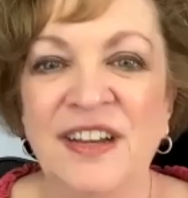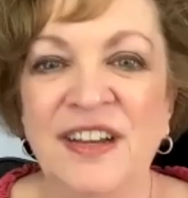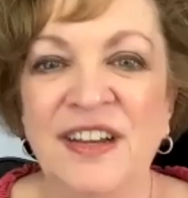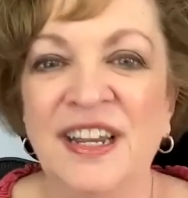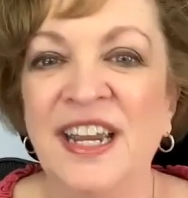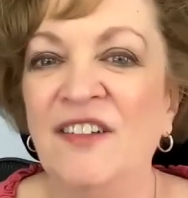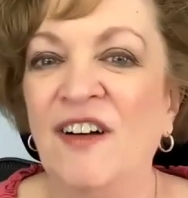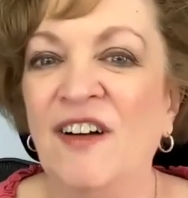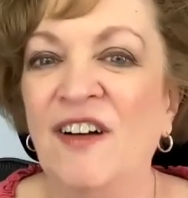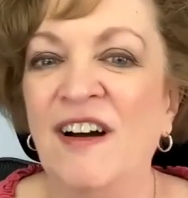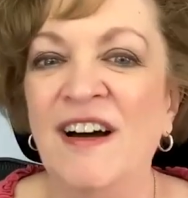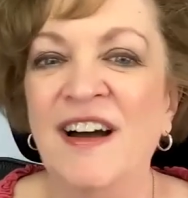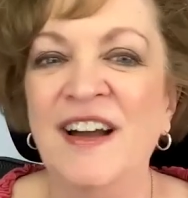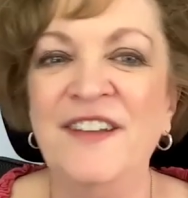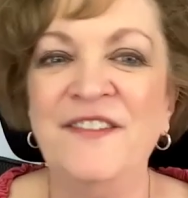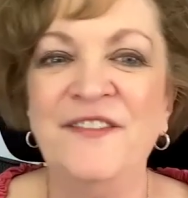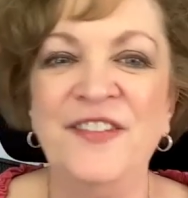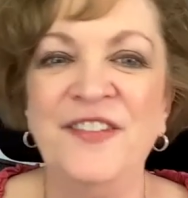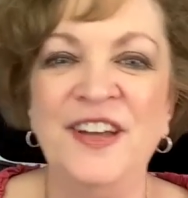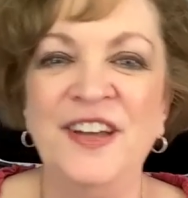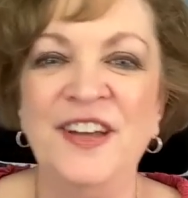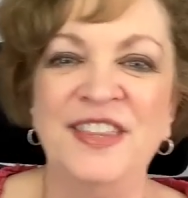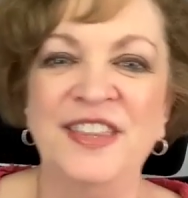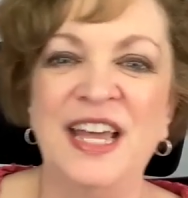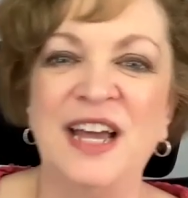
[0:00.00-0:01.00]
Carole, I
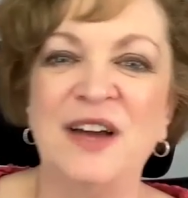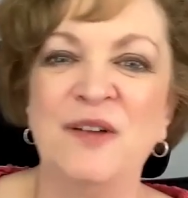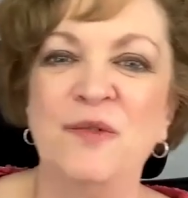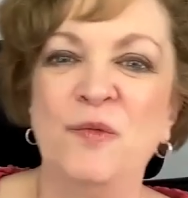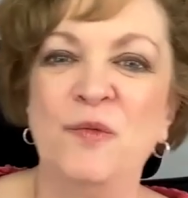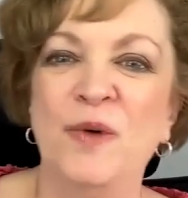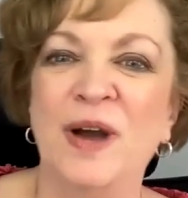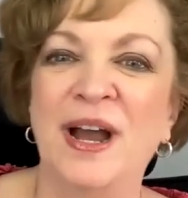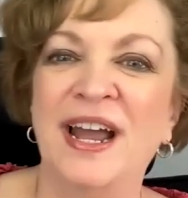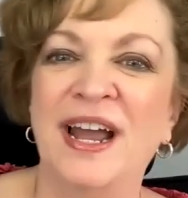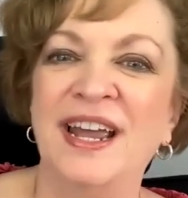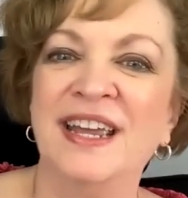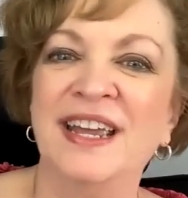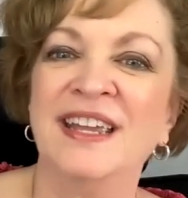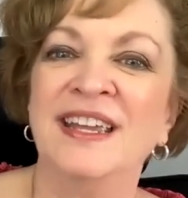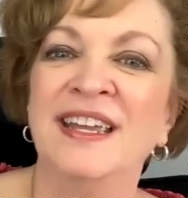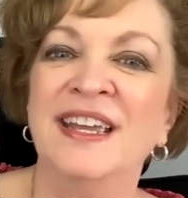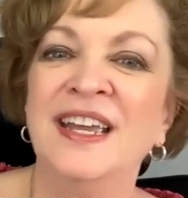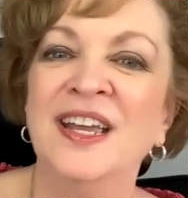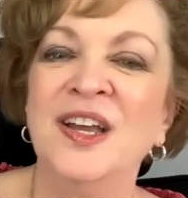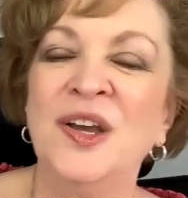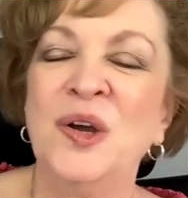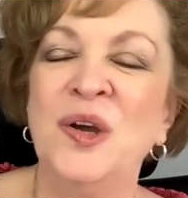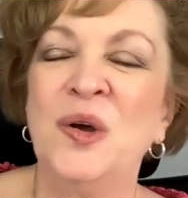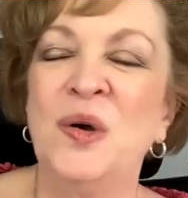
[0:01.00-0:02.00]
felt that way
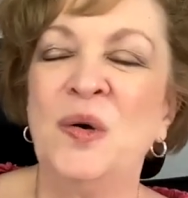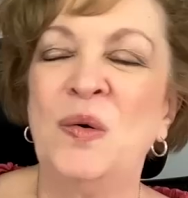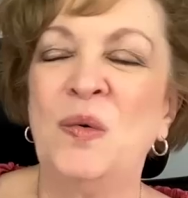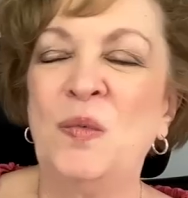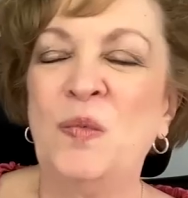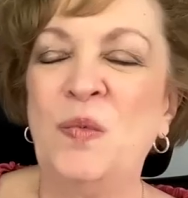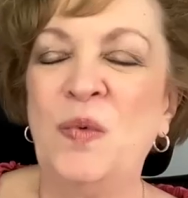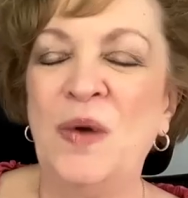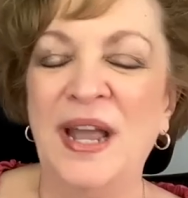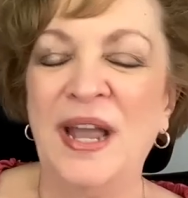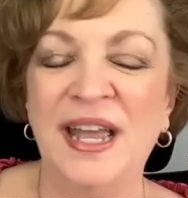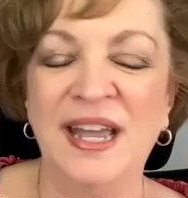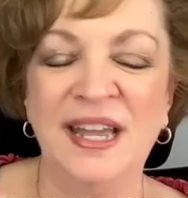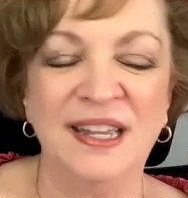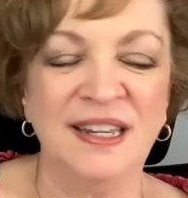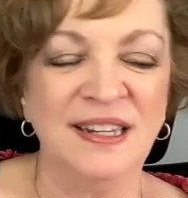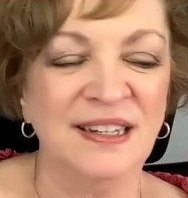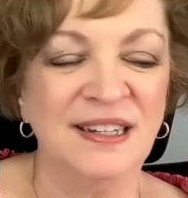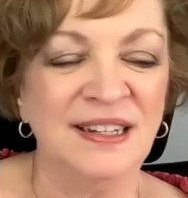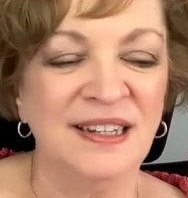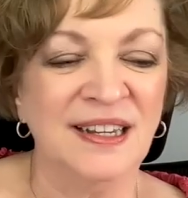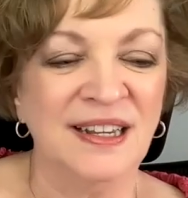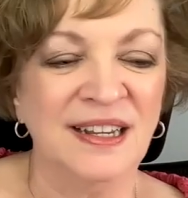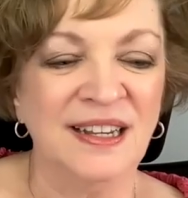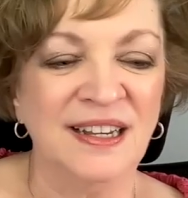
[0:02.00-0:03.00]

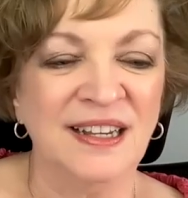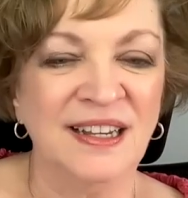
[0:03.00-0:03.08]
when,